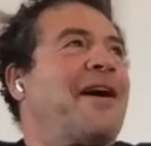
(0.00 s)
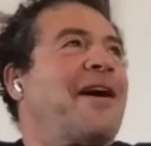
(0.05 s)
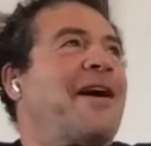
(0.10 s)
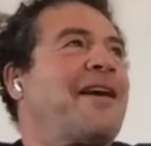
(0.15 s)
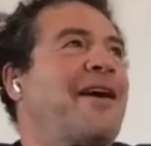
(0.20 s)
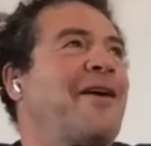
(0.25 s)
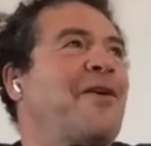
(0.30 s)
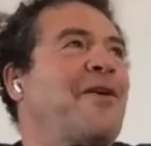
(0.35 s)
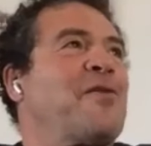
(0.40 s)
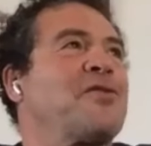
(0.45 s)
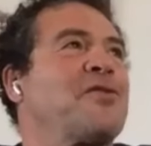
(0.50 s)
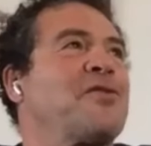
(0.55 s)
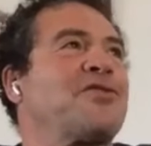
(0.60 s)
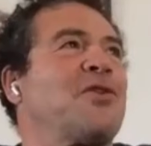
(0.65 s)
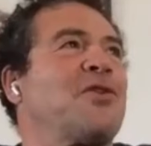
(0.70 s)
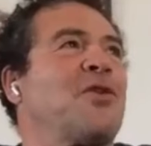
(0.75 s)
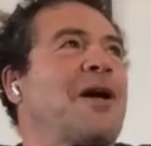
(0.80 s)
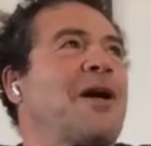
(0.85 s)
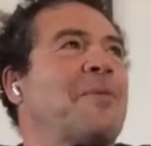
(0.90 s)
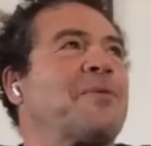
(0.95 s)
I, I always
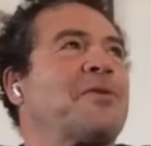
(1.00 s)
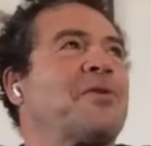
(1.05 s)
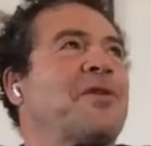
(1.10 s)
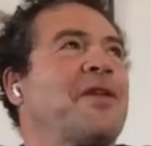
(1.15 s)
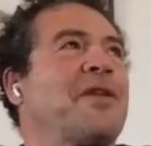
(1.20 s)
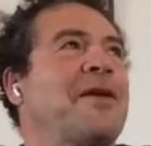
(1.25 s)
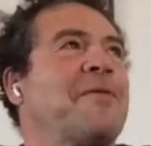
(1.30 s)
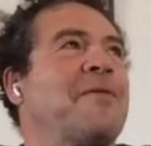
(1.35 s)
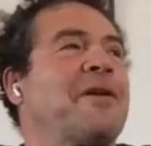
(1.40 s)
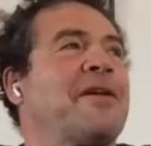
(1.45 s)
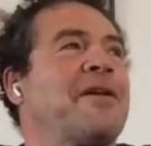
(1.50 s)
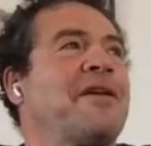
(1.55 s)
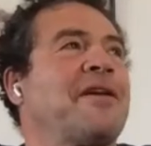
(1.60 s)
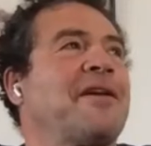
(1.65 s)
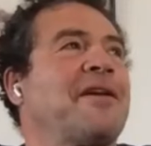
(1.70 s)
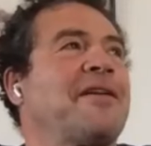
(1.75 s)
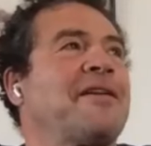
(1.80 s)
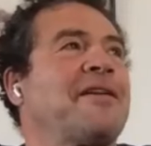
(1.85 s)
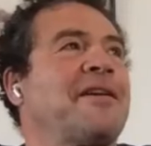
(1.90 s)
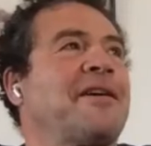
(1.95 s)
look up to them, and
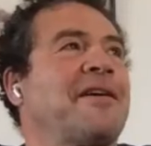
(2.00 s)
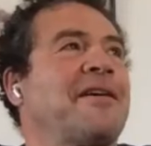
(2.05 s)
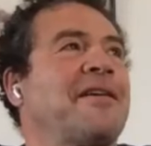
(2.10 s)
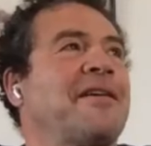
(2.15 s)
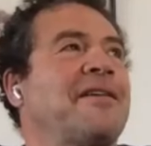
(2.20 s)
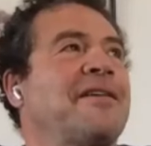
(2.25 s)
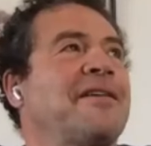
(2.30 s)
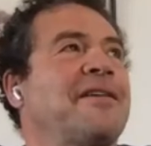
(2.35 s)
and uh,